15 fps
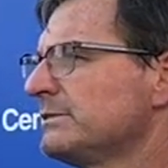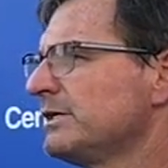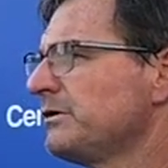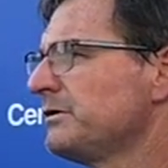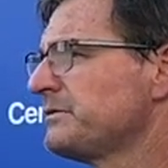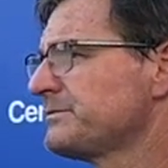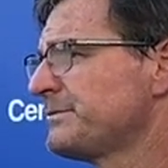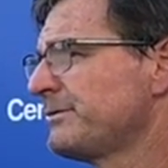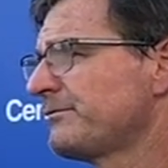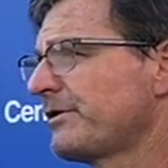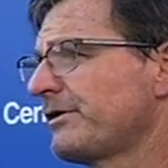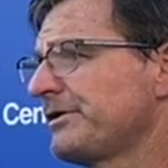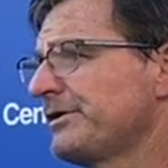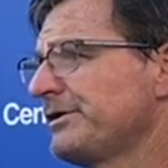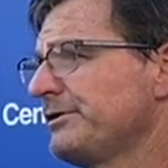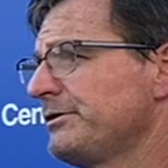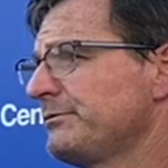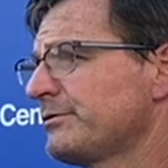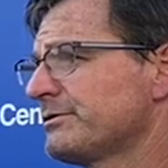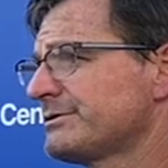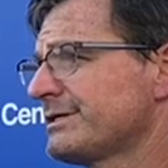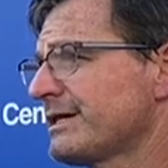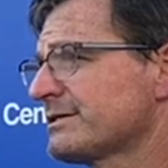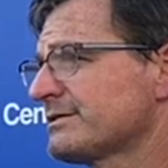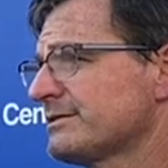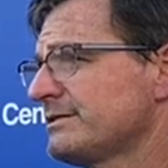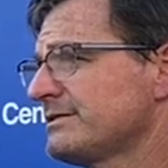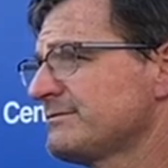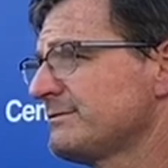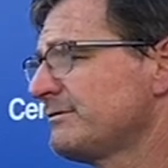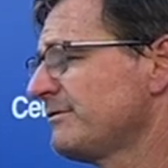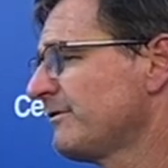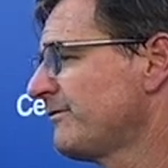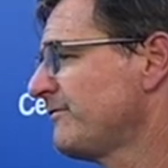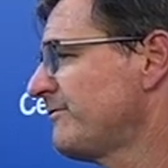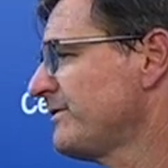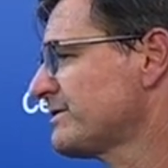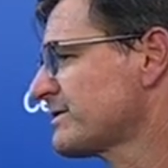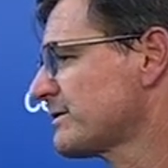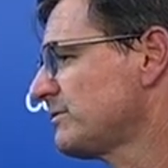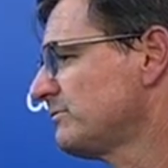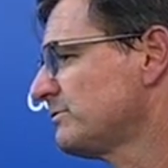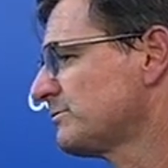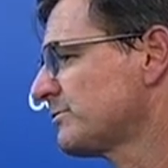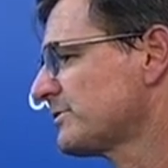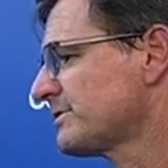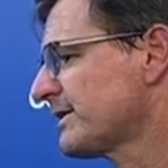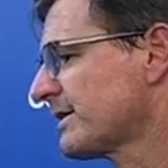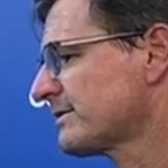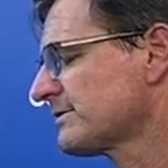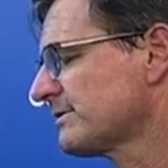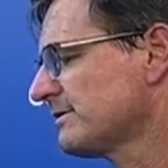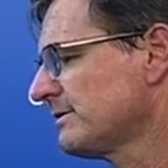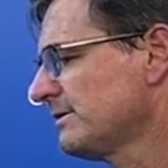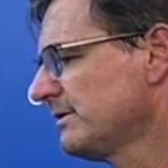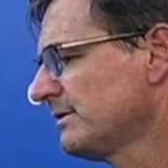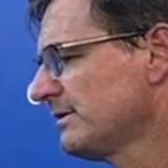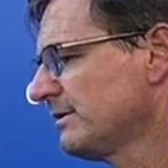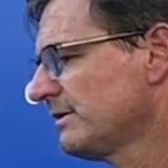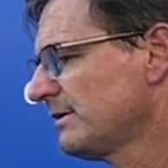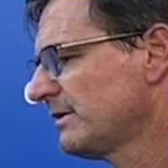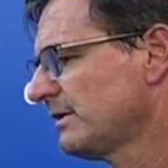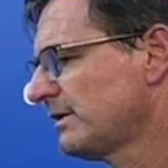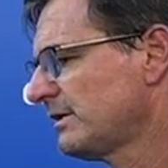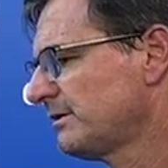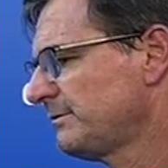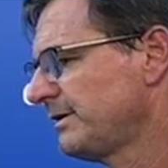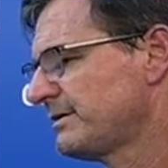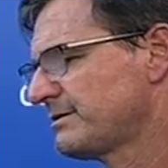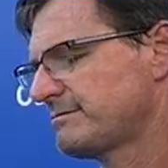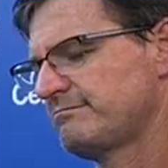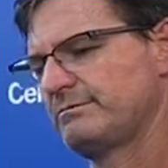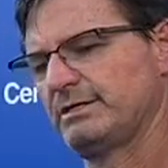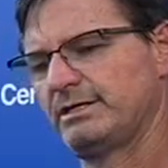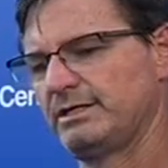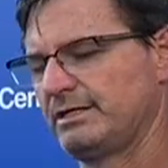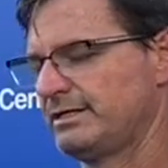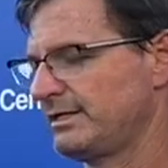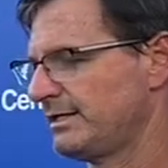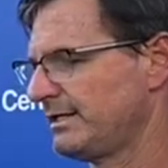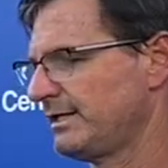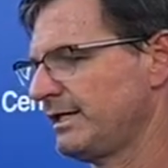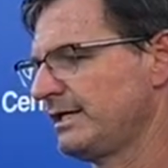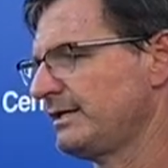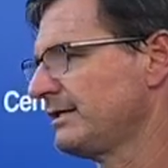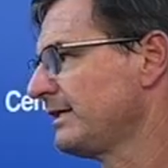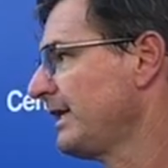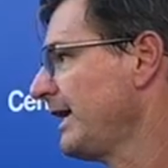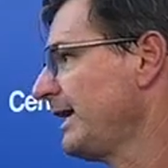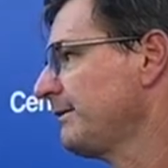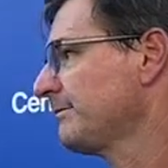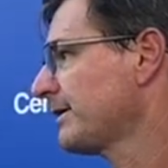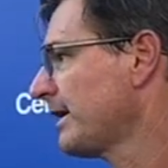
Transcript: You know, he's been very good in protection. He's been very physical in protection. I think he did it again in the game.